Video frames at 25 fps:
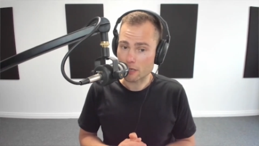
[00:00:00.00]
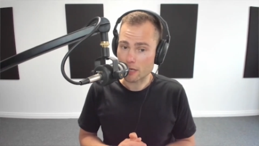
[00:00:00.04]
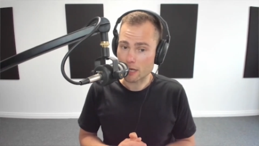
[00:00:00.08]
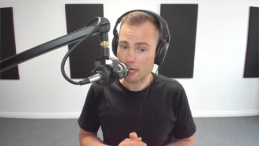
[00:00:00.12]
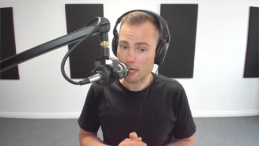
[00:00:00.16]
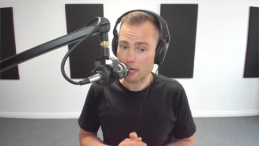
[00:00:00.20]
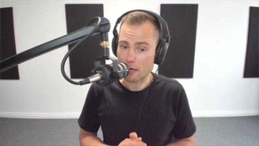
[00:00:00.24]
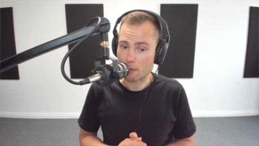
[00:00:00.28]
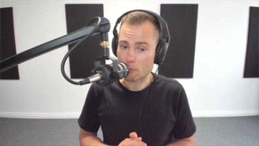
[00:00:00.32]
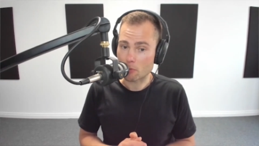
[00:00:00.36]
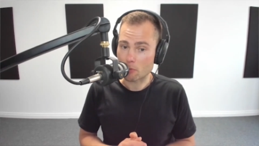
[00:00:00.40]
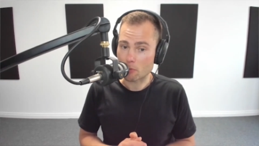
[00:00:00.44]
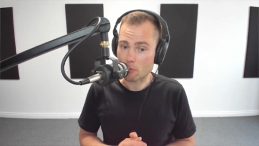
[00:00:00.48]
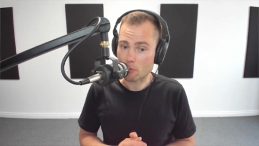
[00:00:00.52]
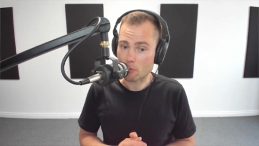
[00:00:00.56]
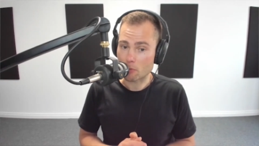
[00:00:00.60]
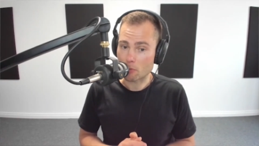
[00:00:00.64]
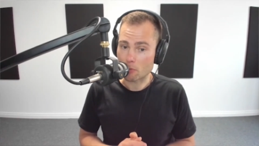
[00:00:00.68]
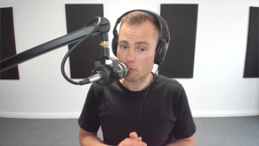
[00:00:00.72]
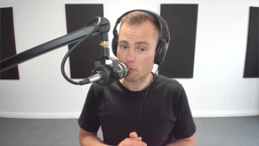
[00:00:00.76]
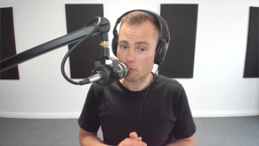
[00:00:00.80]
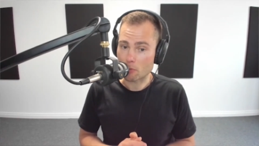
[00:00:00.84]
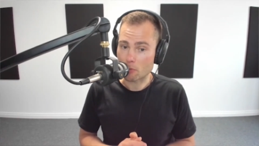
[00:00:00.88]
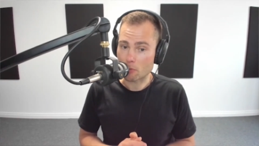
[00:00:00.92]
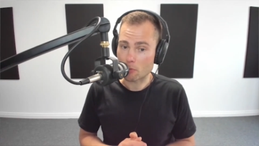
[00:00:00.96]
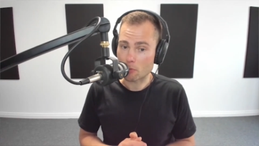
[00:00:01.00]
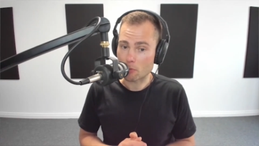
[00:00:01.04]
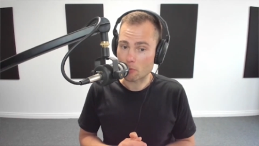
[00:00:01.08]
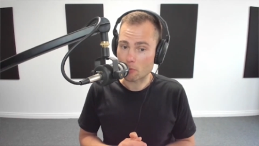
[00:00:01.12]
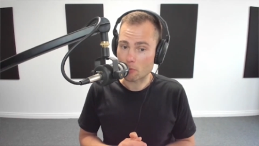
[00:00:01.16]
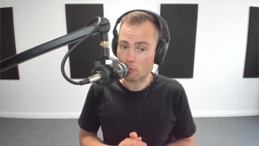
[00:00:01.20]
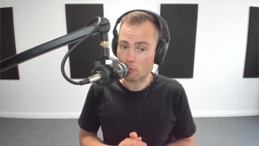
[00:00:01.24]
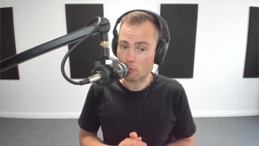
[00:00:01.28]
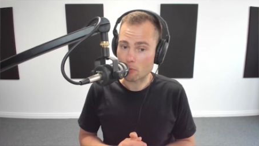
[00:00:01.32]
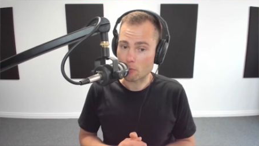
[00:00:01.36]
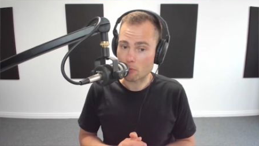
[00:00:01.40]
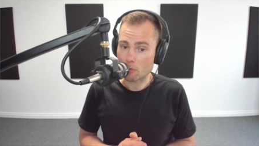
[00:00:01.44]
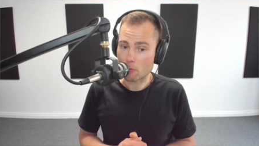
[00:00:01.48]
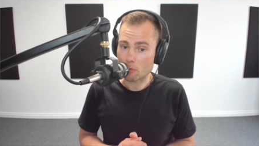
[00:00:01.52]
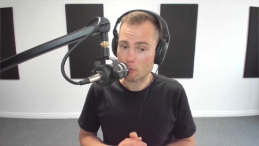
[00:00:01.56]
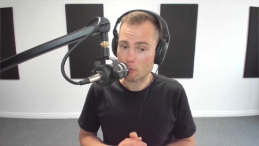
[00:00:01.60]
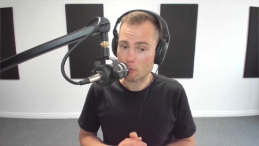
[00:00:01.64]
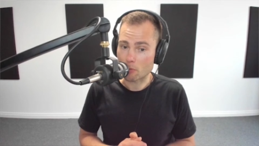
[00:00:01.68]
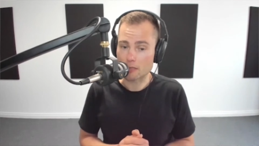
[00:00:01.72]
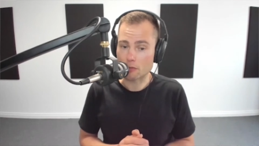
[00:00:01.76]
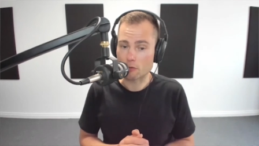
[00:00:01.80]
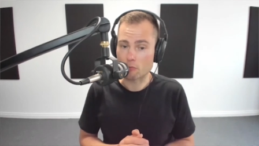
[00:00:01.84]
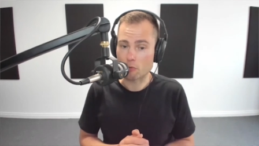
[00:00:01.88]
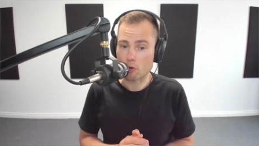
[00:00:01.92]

Um, mm-hmm. they're fantastic. I can see the